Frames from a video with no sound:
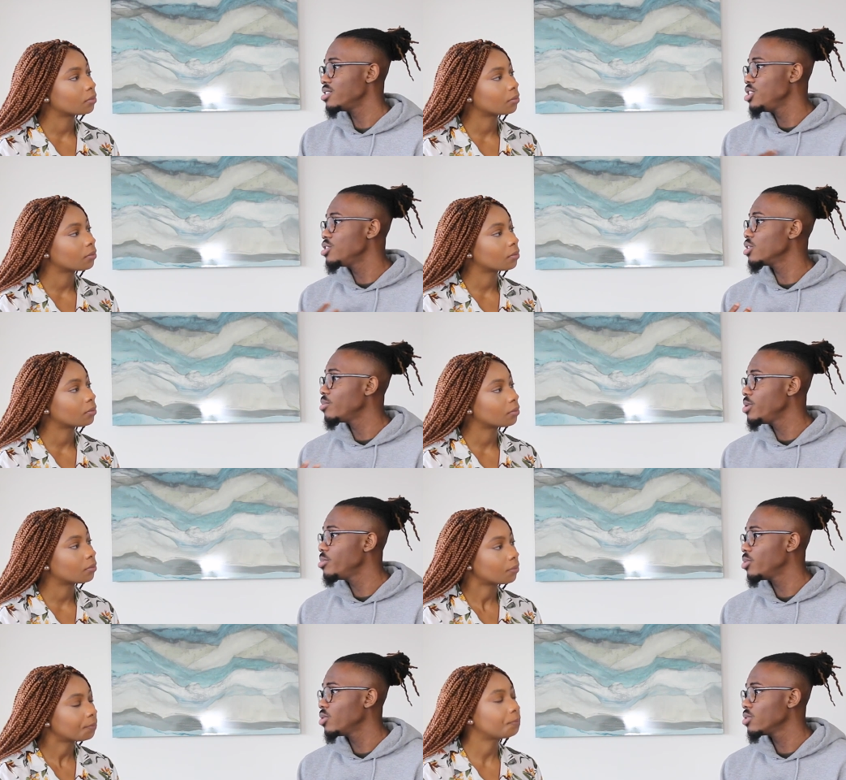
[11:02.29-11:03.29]
Speaker 1: to teach other
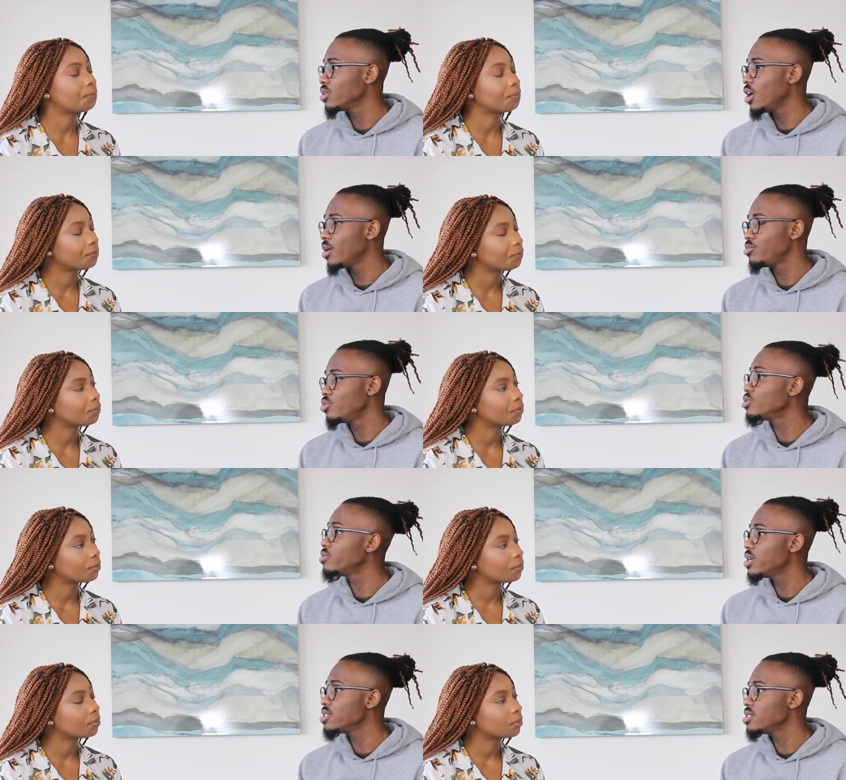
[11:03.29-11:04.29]
people mm-hmm. um, during the
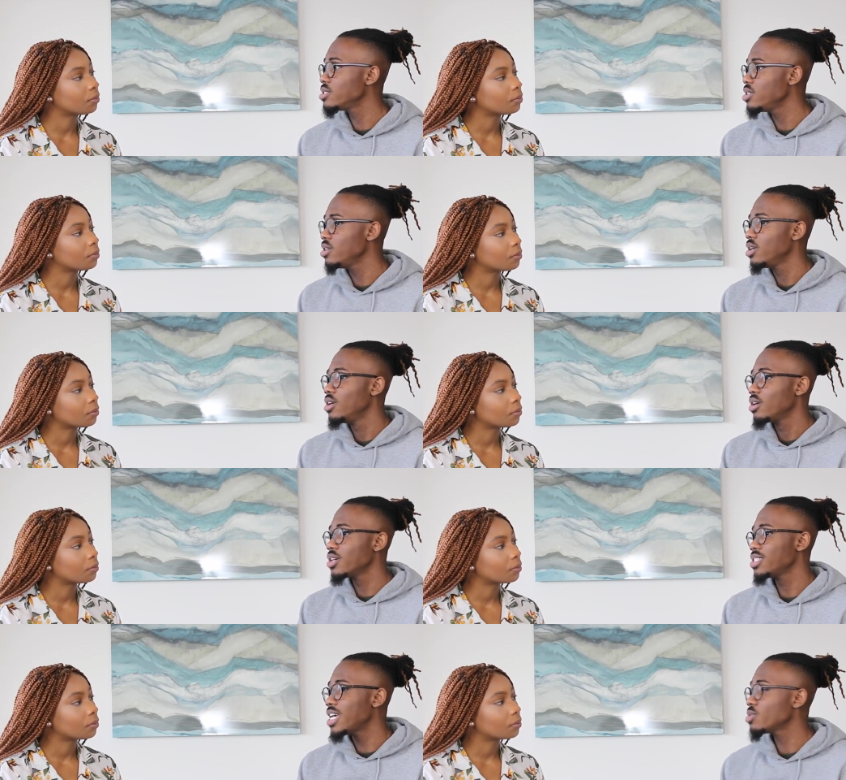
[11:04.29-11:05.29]
residency
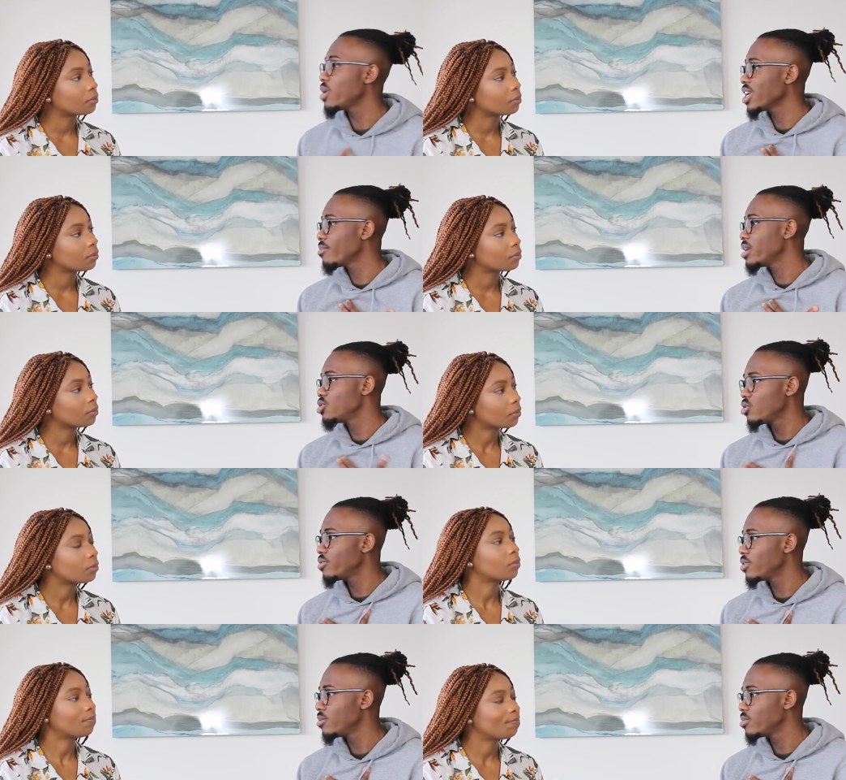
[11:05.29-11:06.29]
because that's where I get my joy
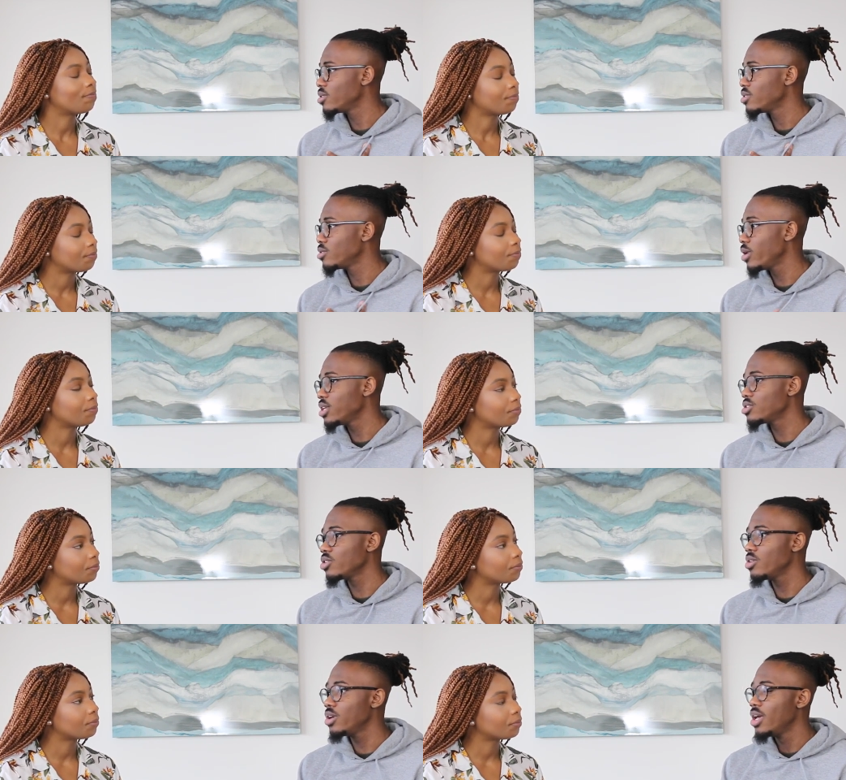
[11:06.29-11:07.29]
from, mm-hmm. right?
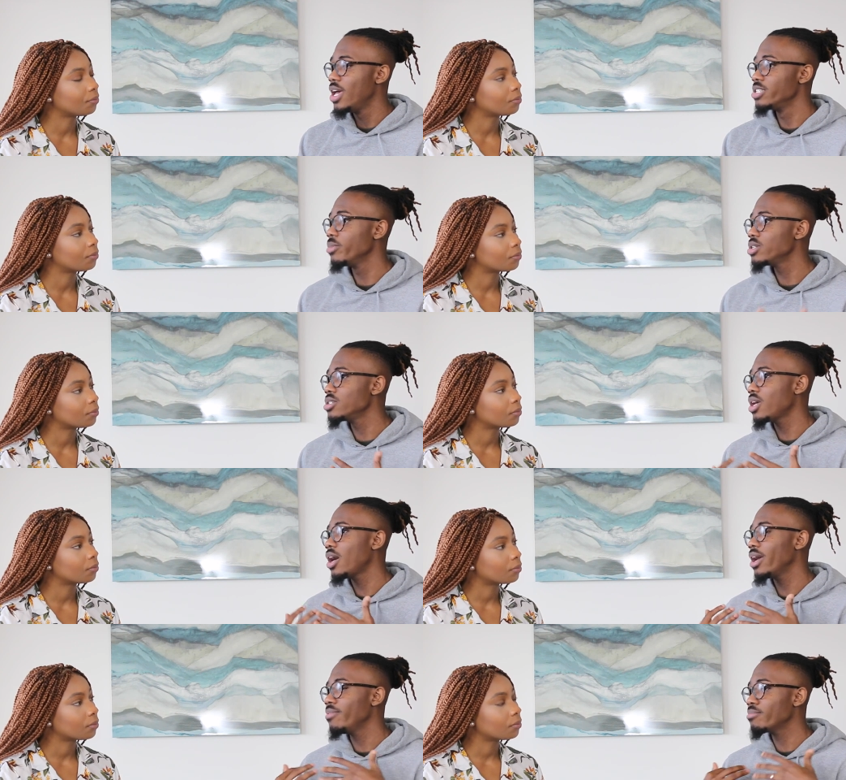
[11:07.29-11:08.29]
So as much as
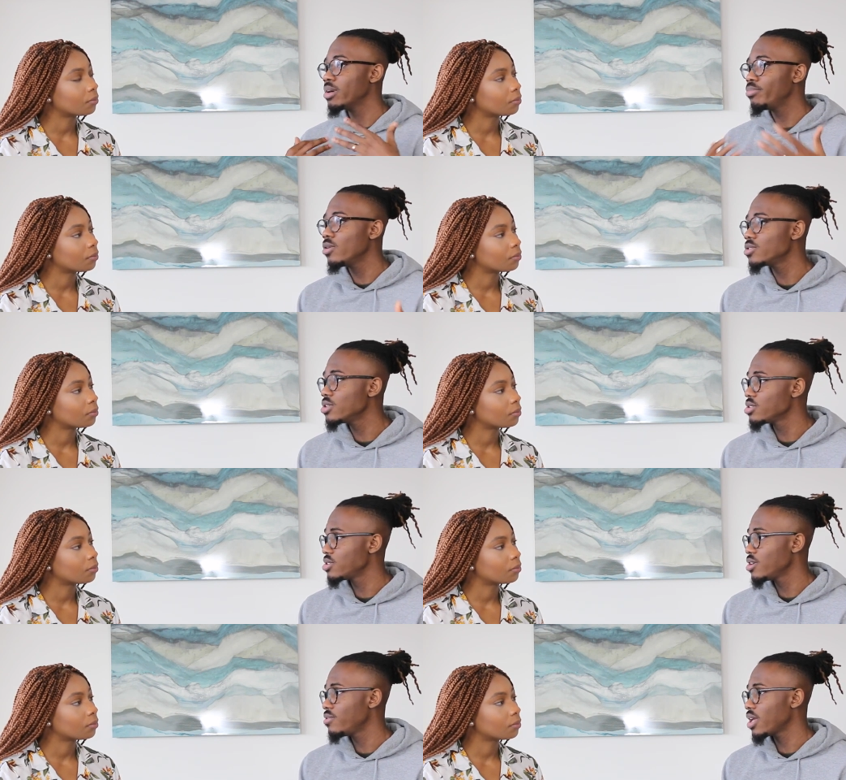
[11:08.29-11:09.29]
I make my posters and
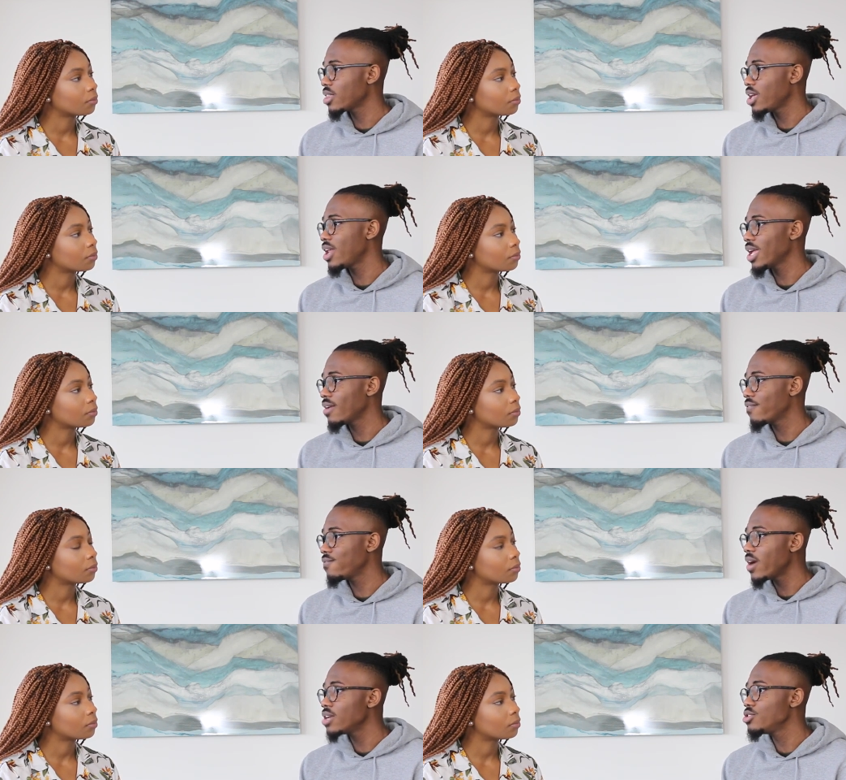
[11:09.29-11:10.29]
stuff like that, I
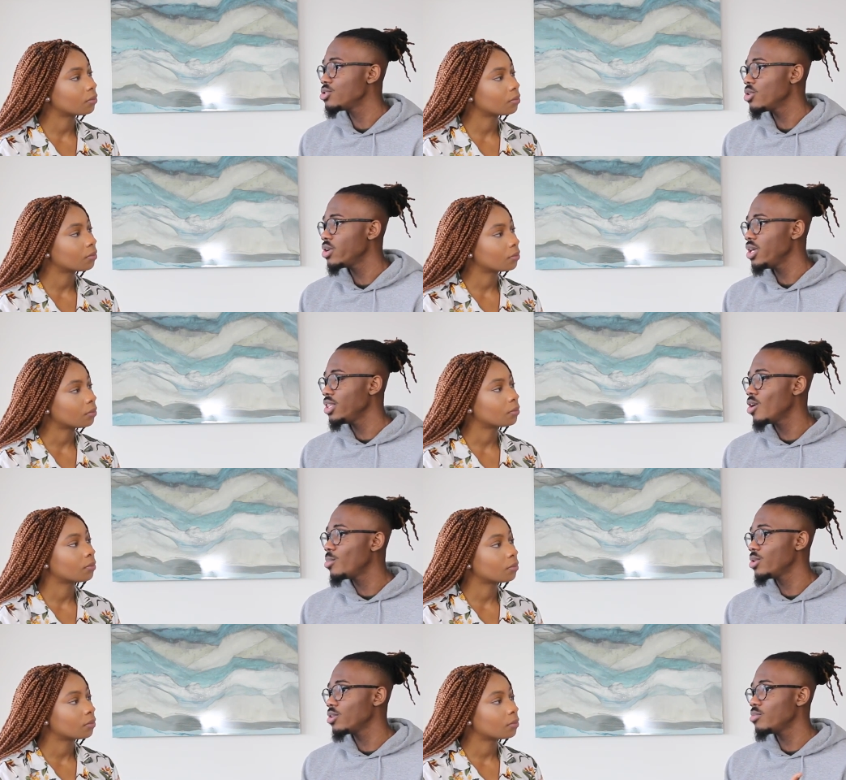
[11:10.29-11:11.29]
find joy in
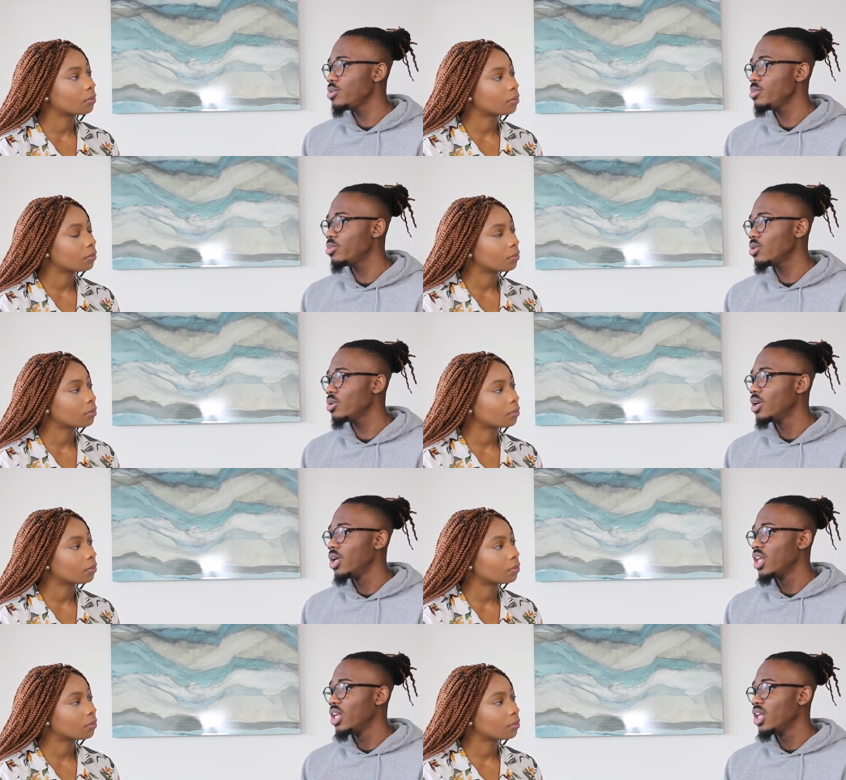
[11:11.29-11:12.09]
helping other people